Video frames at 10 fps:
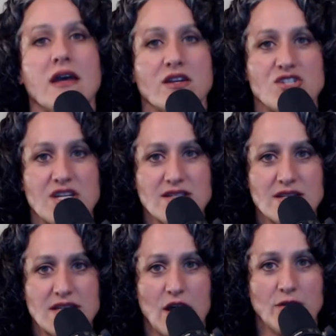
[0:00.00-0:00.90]

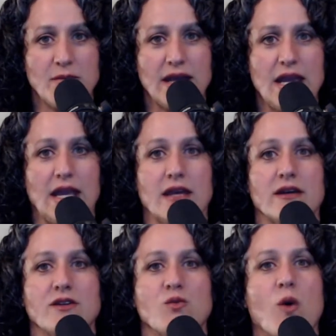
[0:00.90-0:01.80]
Jesus held my
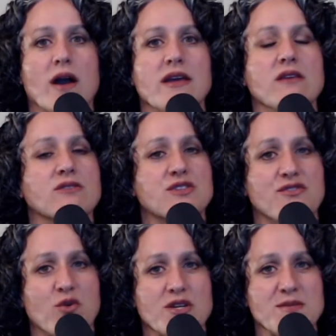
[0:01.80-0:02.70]
hand walking the
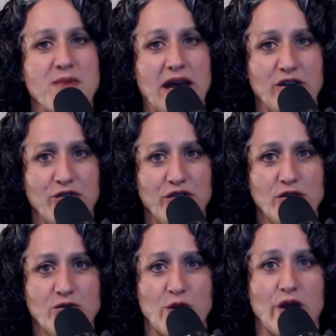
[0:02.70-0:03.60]
divorce
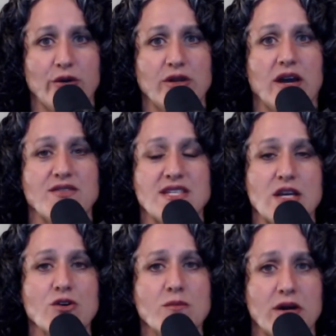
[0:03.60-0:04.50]
battlefield road of
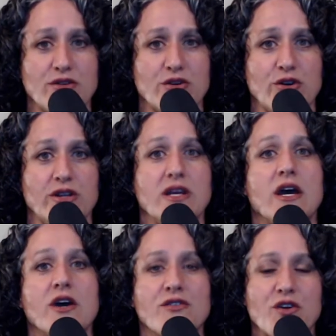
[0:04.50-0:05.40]
single motherhood
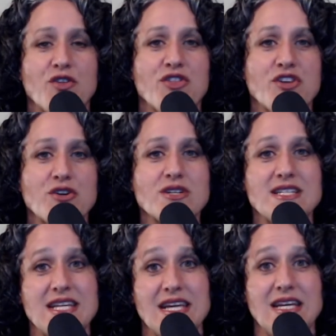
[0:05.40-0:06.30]
for
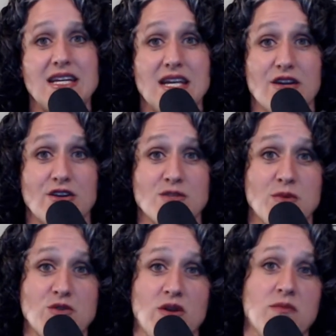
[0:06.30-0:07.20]
thirteen years
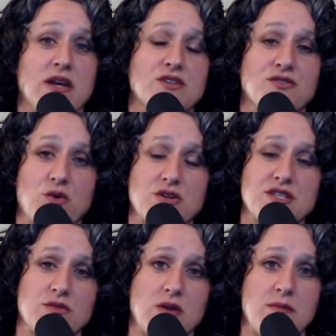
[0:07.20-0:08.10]
between my divorce
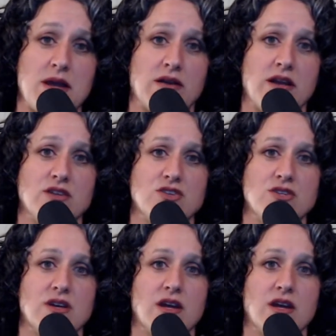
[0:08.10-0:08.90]
and remarriage.